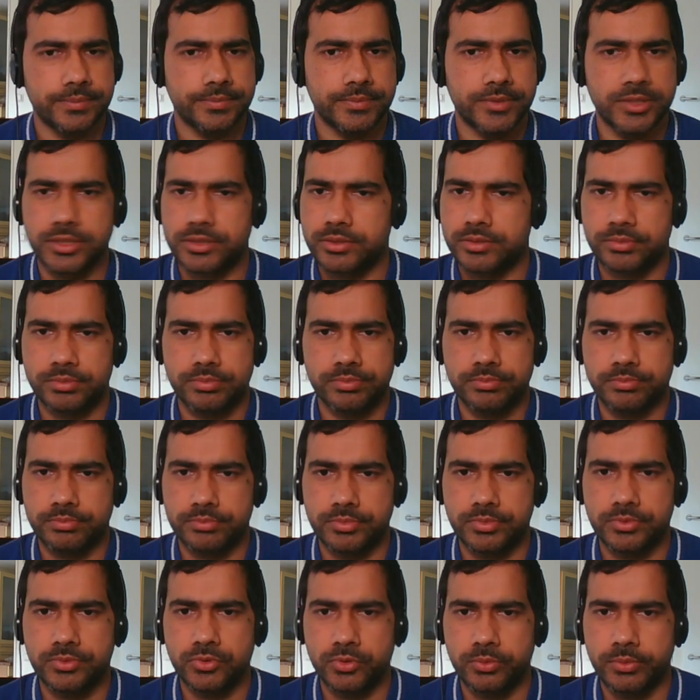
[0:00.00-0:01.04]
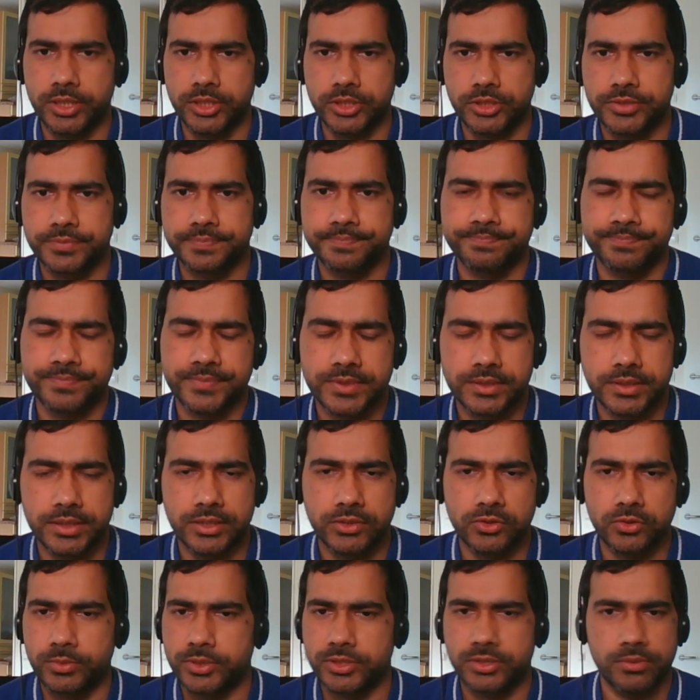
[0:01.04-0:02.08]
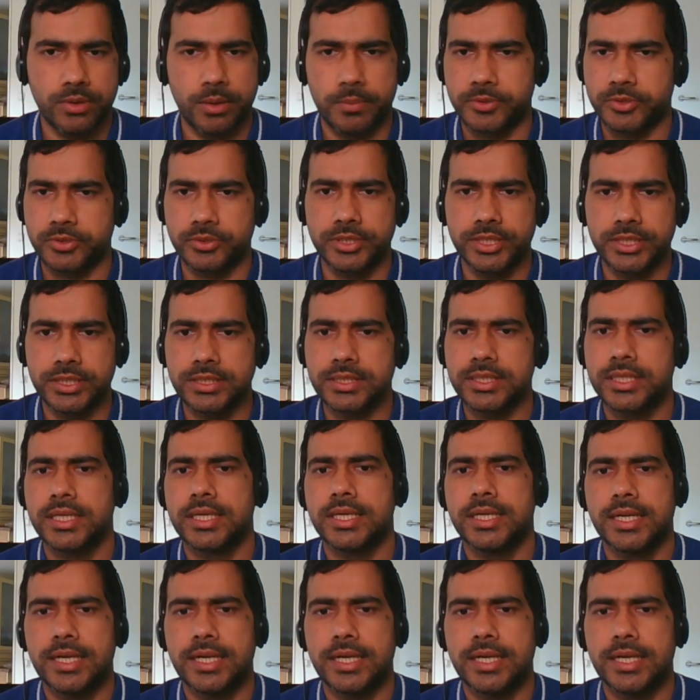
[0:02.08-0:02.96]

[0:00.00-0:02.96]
just too much of opportunities,